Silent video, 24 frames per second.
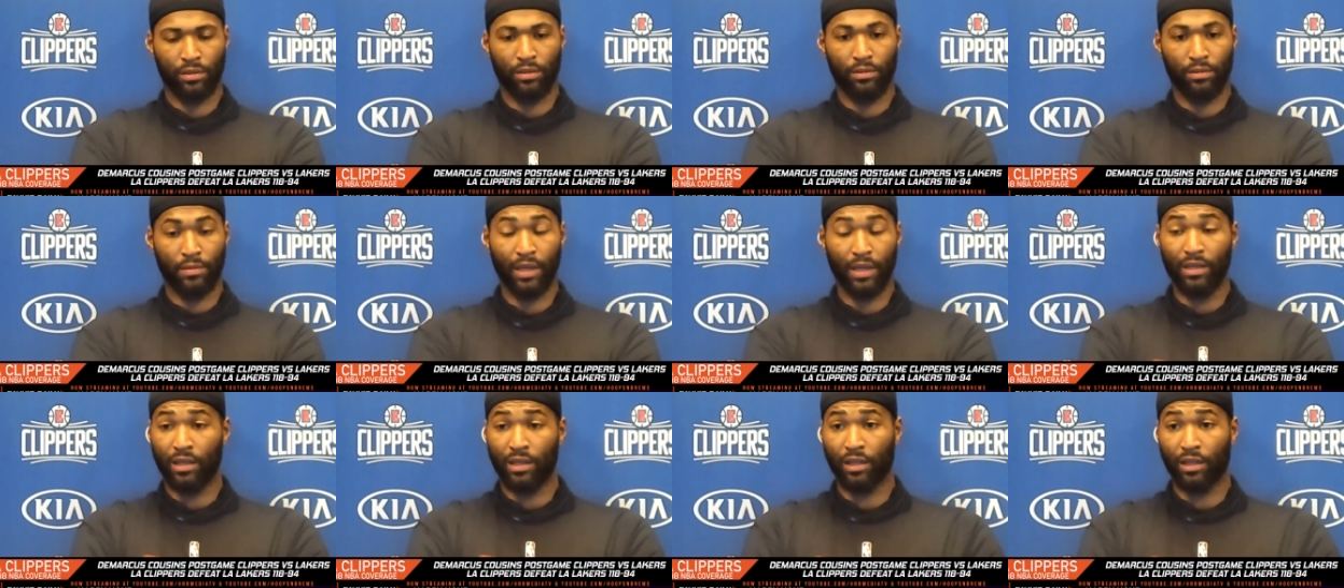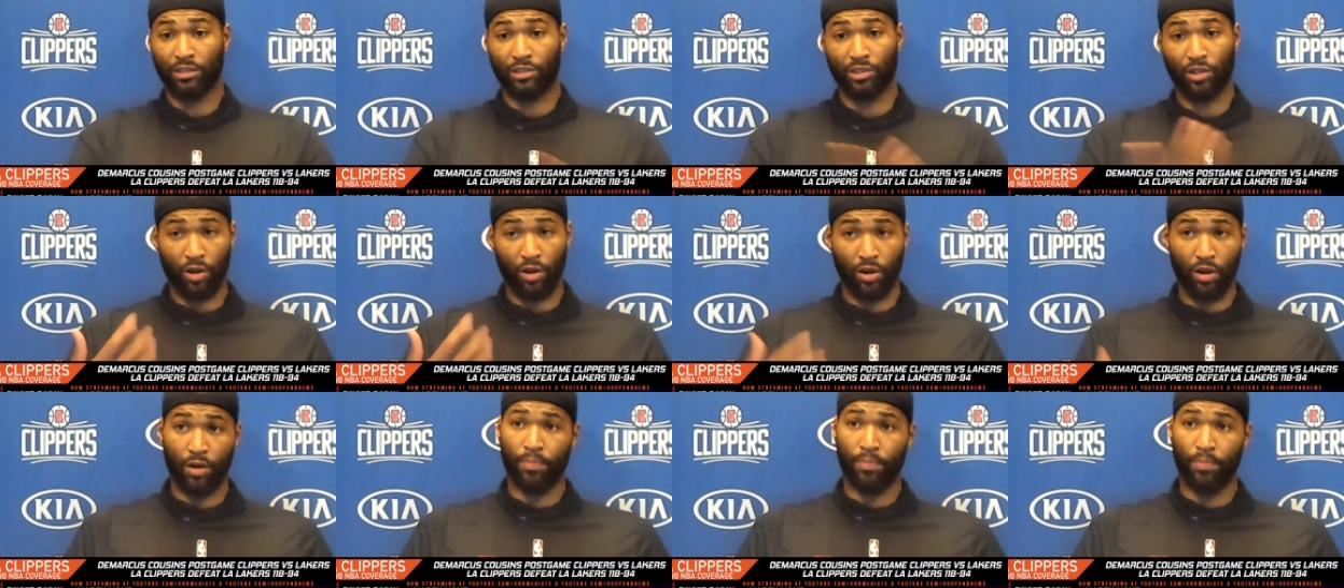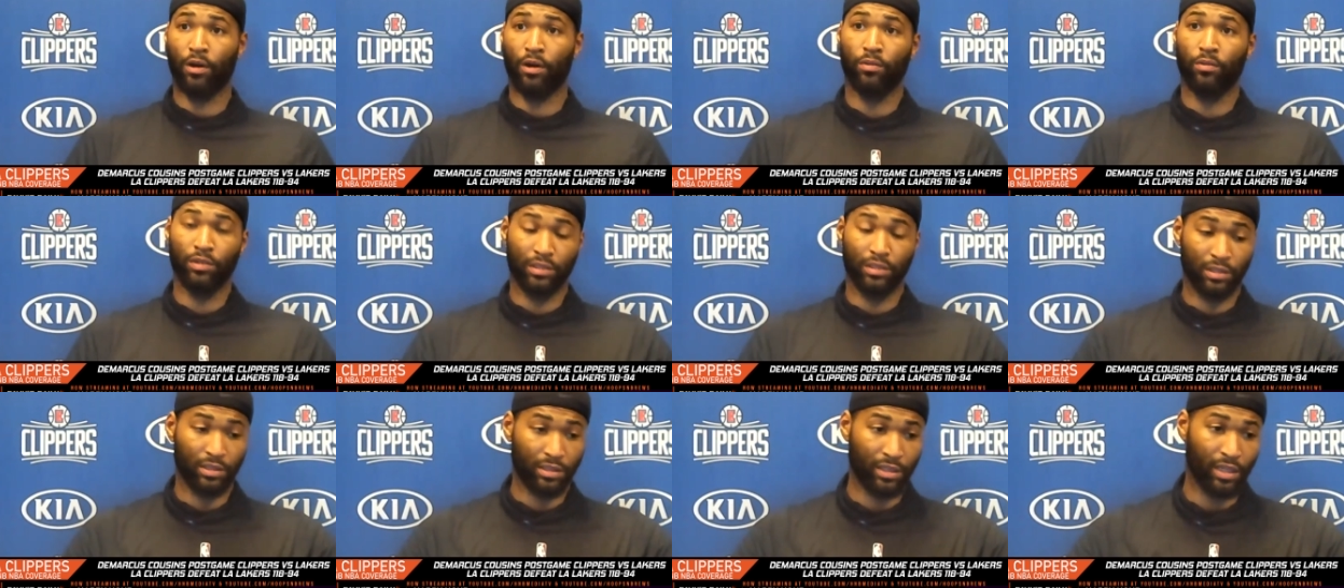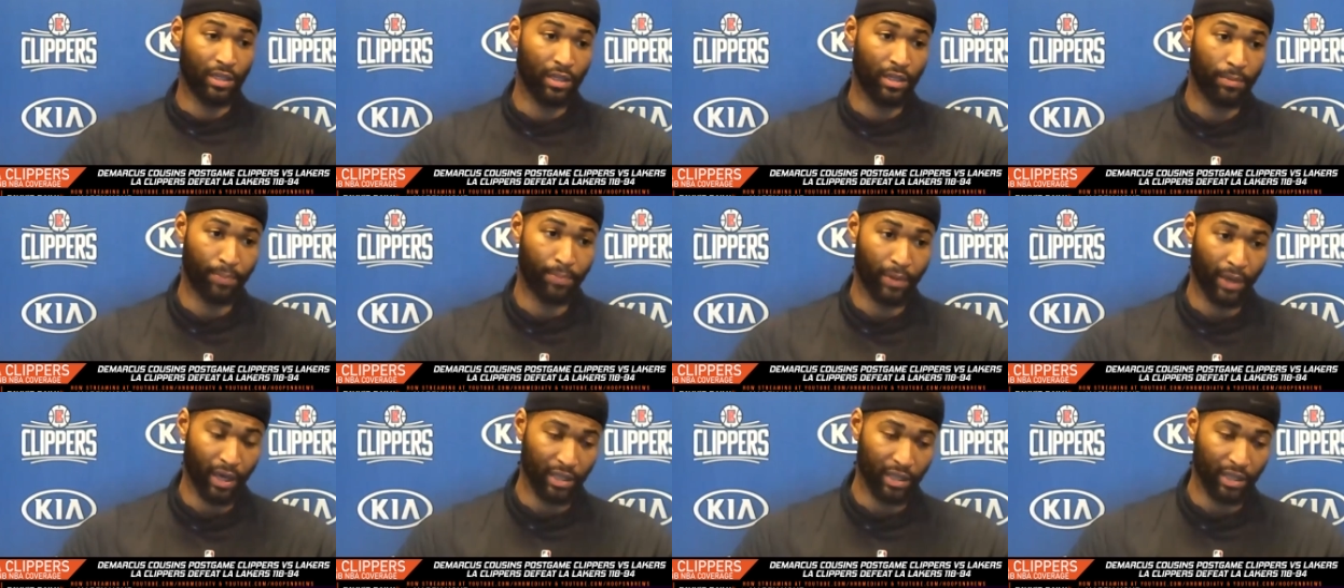he does the hard part, which is getting the
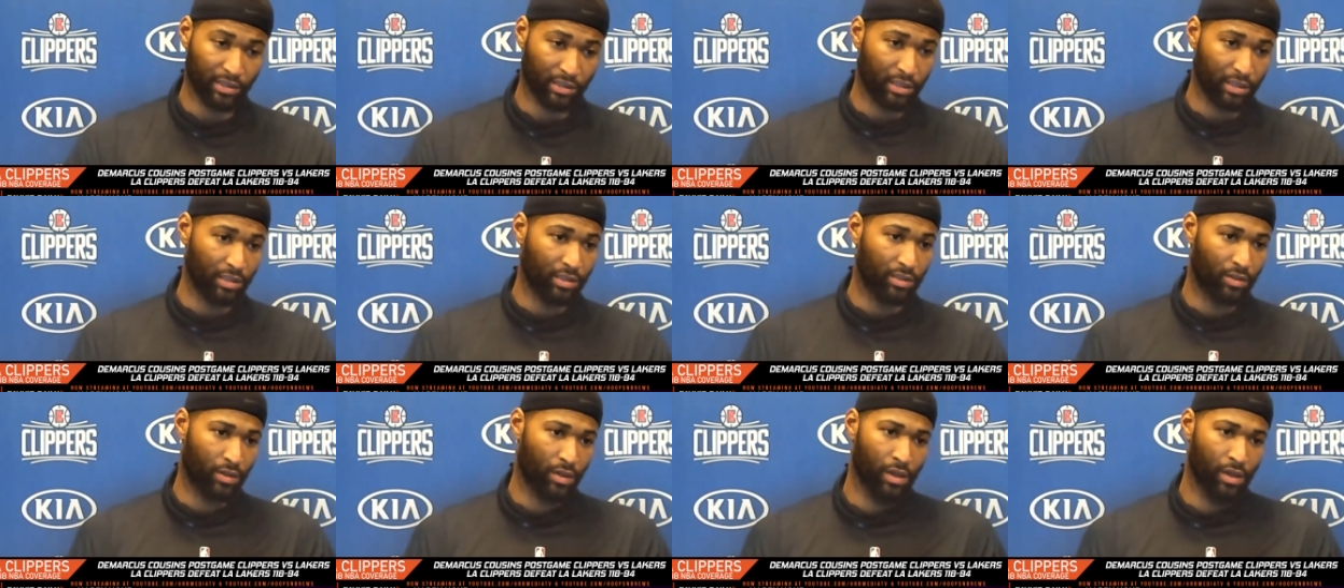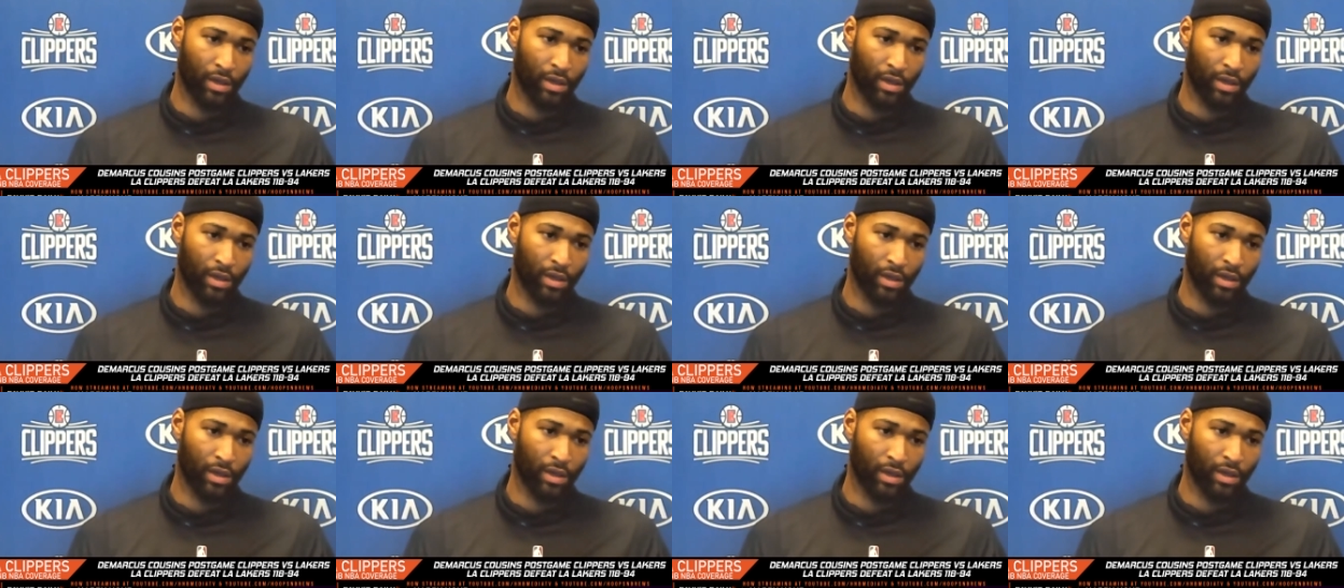pass to you.